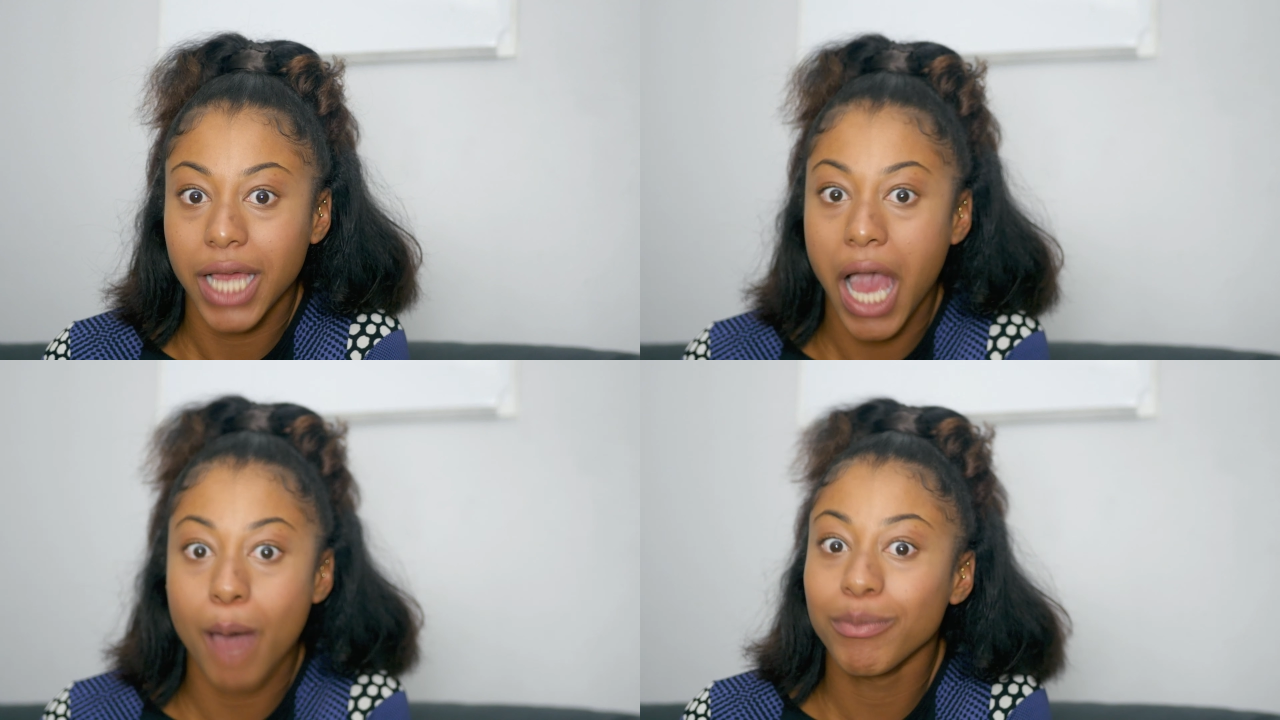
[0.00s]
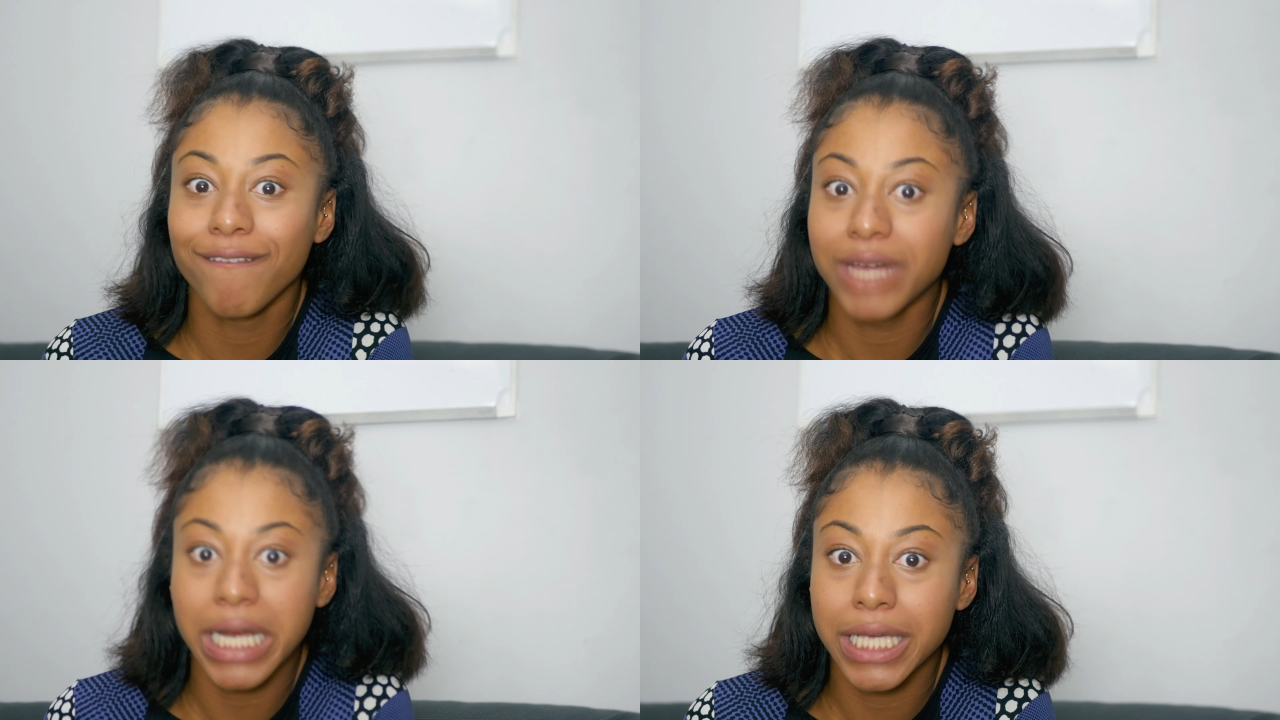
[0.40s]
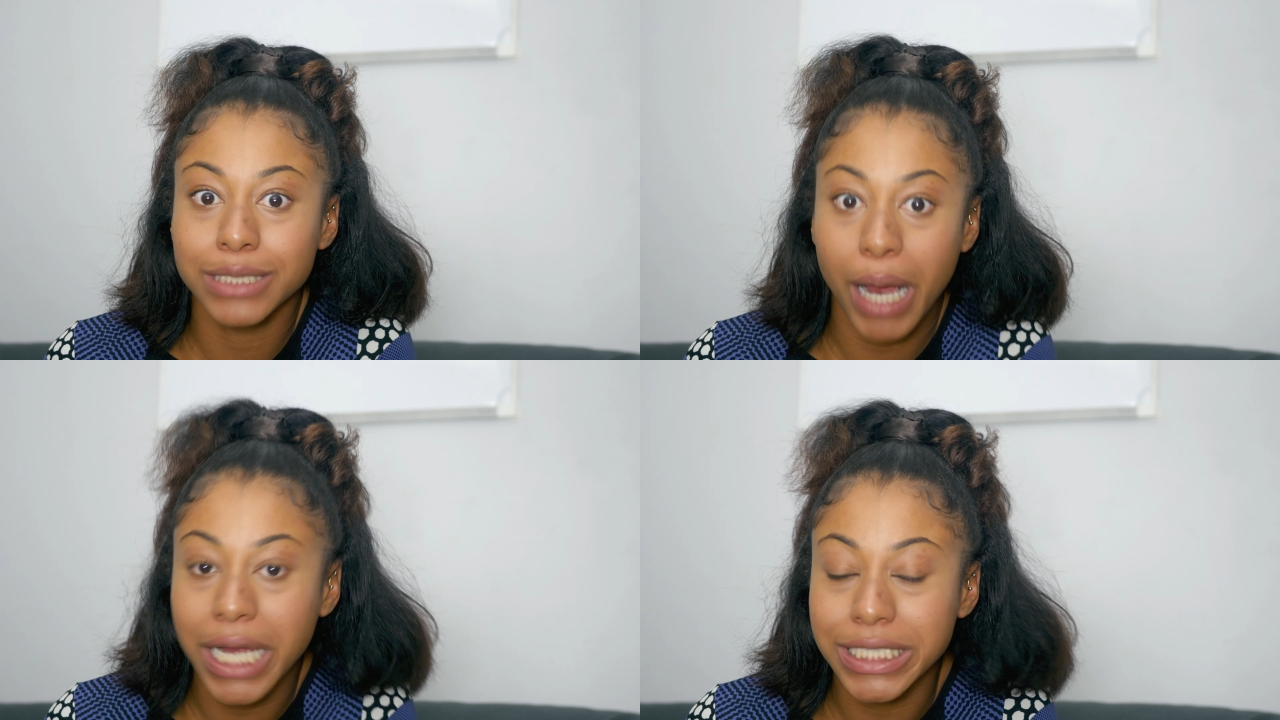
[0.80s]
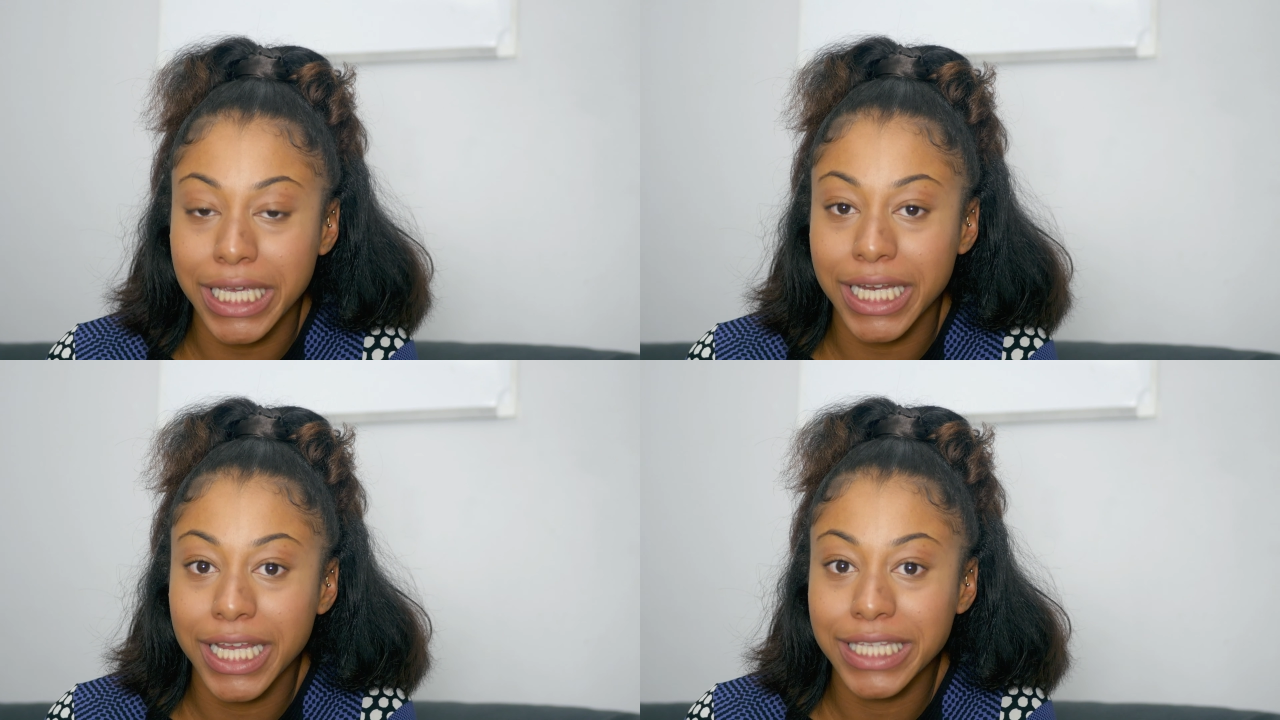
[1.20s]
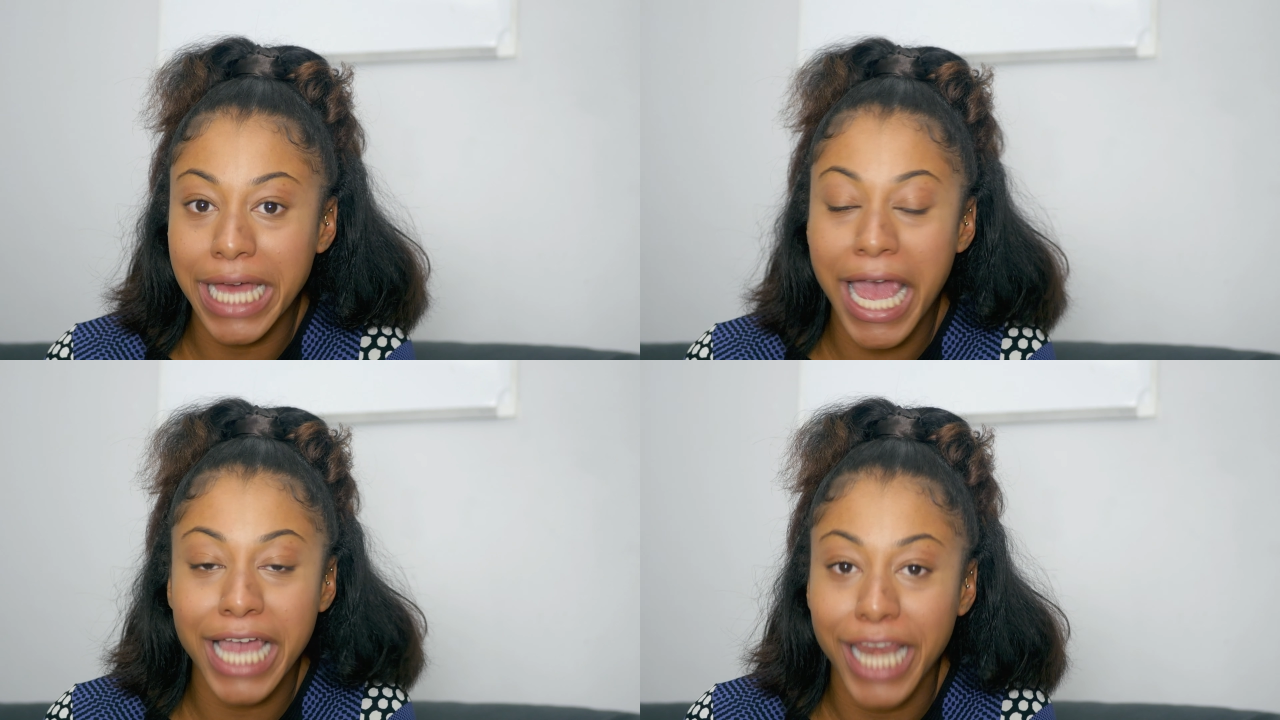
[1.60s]
I'm the funniest person
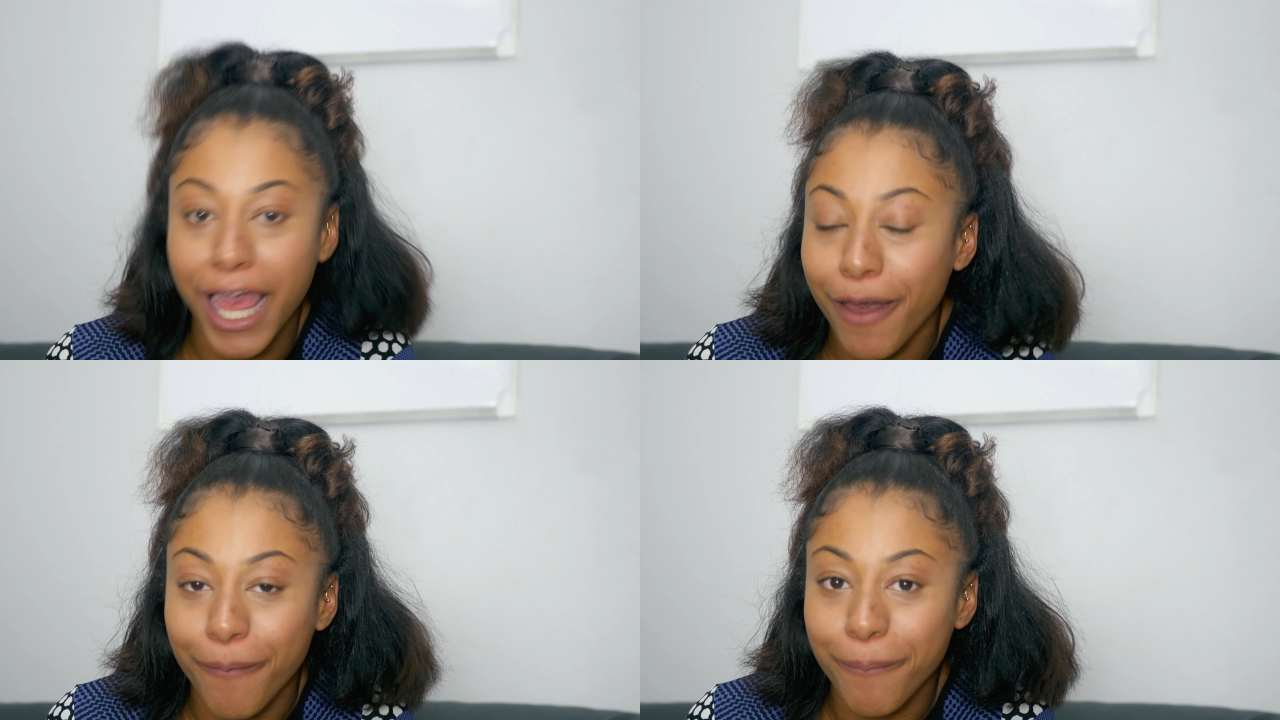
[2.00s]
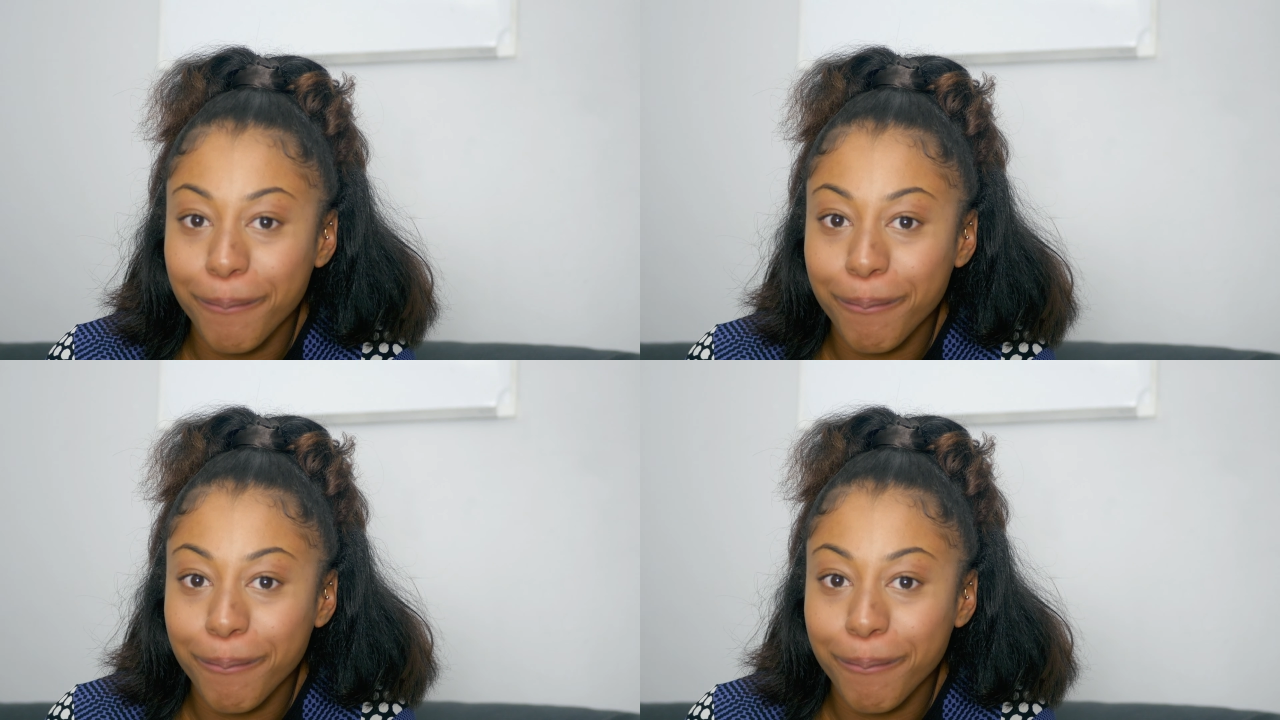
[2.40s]
that I know.